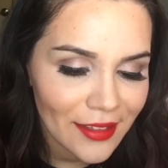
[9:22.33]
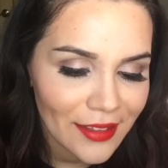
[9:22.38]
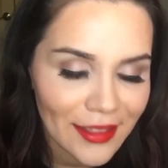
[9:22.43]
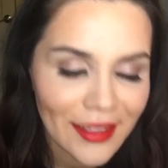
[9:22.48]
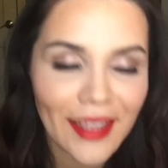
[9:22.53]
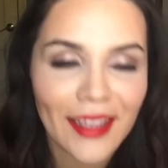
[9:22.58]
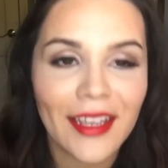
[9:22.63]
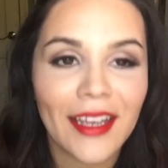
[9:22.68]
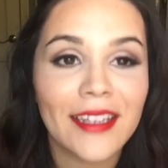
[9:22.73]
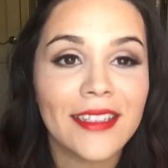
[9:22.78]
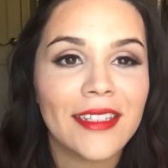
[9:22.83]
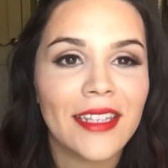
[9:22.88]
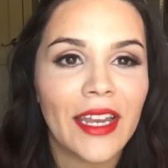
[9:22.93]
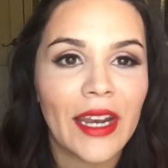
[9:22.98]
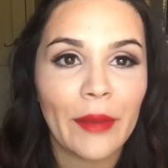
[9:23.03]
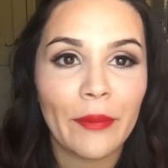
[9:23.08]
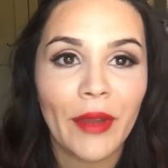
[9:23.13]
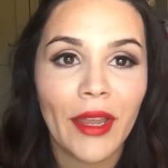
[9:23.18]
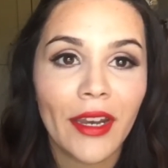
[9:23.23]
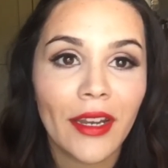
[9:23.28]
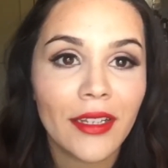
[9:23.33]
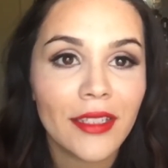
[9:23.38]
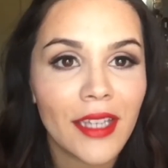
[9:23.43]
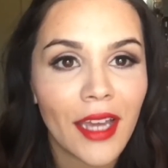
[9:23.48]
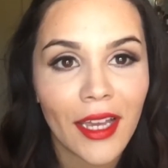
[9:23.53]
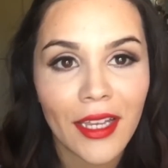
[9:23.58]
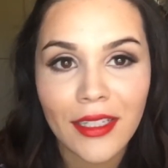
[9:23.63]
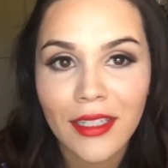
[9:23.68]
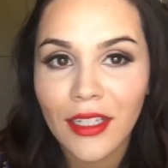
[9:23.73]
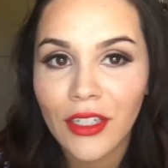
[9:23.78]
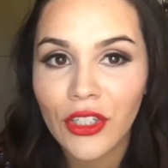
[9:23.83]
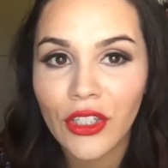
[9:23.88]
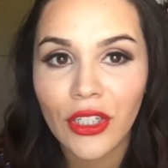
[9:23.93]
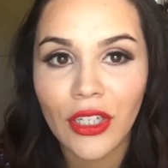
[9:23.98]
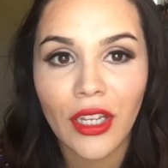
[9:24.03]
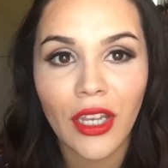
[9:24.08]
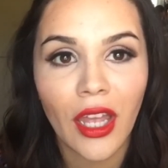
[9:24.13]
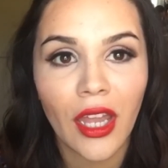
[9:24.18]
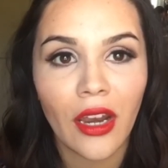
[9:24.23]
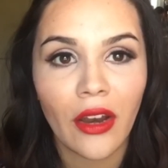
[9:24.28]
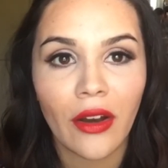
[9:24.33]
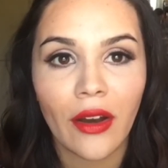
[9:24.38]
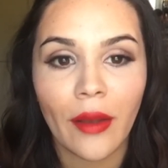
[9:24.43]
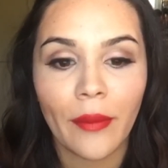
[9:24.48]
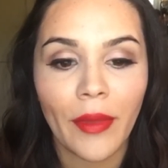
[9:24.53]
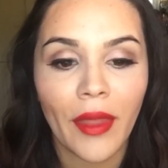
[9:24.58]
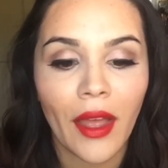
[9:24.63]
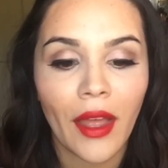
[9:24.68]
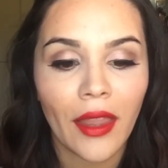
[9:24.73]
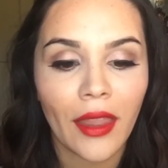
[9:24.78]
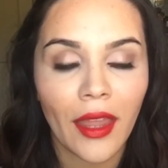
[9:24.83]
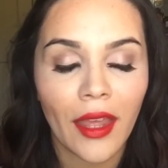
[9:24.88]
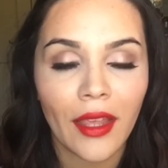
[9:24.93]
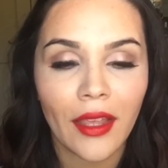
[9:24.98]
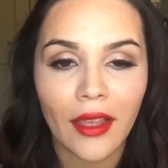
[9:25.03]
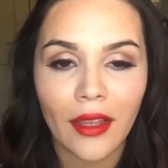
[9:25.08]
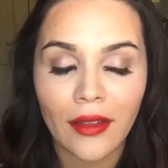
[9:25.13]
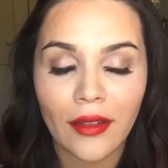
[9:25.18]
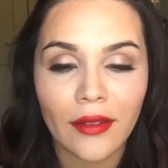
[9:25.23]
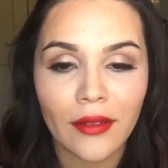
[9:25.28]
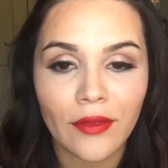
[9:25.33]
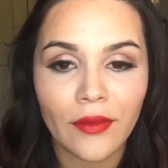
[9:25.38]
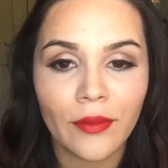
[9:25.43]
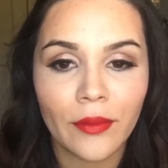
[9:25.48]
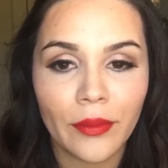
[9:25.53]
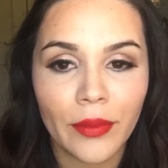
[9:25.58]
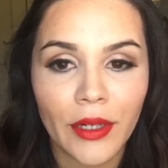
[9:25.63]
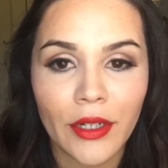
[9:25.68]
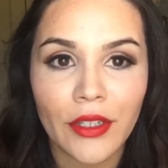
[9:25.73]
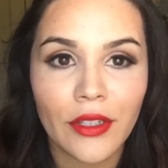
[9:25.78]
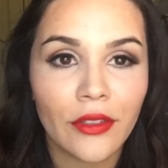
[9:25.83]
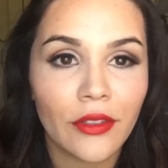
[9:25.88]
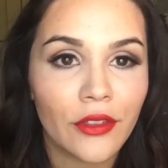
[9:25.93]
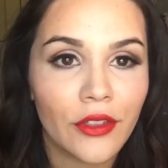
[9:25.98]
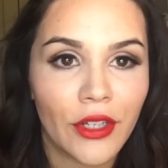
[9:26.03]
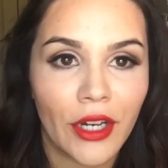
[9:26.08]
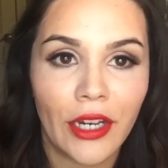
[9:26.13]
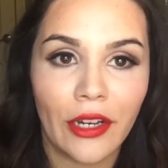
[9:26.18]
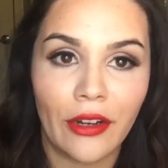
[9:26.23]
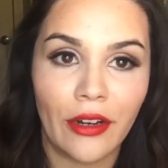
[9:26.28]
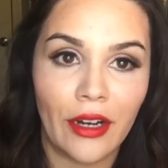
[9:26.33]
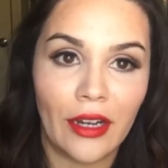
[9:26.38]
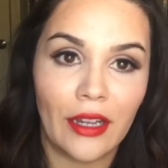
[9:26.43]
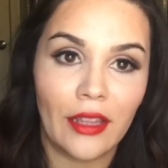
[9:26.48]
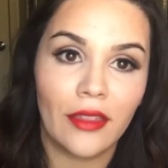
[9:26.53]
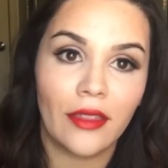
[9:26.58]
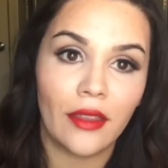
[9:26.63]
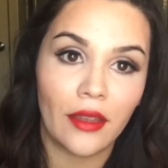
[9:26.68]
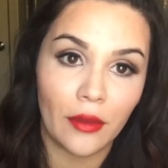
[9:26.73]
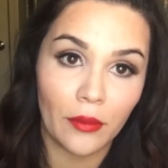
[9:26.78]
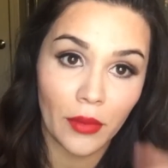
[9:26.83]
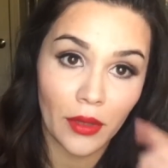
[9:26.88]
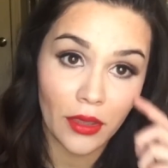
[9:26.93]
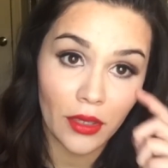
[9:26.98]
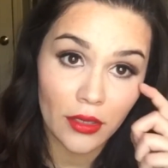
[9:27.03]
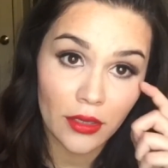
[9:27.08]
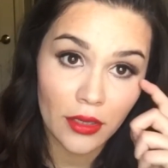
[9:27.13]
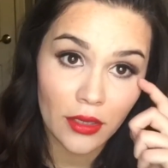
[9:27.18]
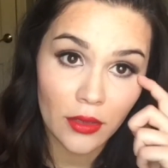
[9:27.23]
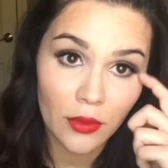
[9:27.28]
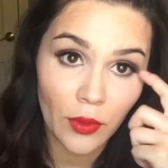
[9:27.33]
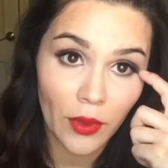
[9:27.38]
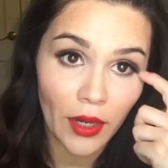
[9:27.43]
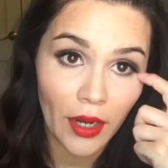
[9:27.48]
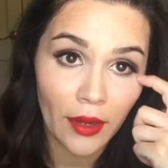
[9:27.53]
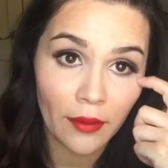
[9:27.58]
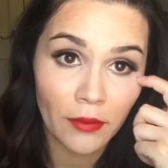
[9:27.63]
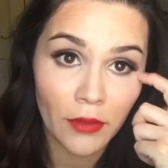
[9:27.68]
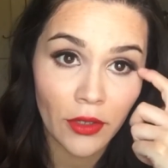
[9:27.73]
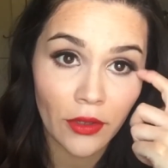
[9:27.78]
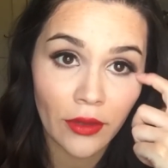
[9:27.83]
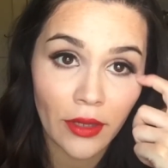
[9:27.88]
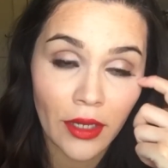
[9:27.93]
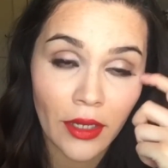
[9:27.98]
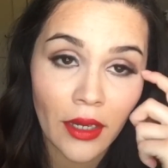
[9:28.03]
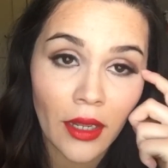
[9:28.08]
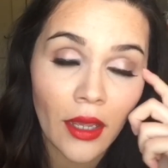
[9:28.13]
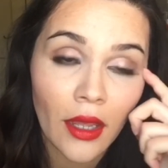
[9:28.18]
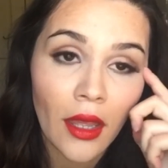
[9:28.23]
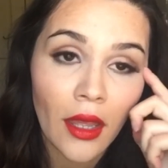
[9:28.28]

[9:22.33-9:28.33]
Like I said, I'm not a dietitian, or I'm not like a personal trainer or anything, but this is what I'm doing.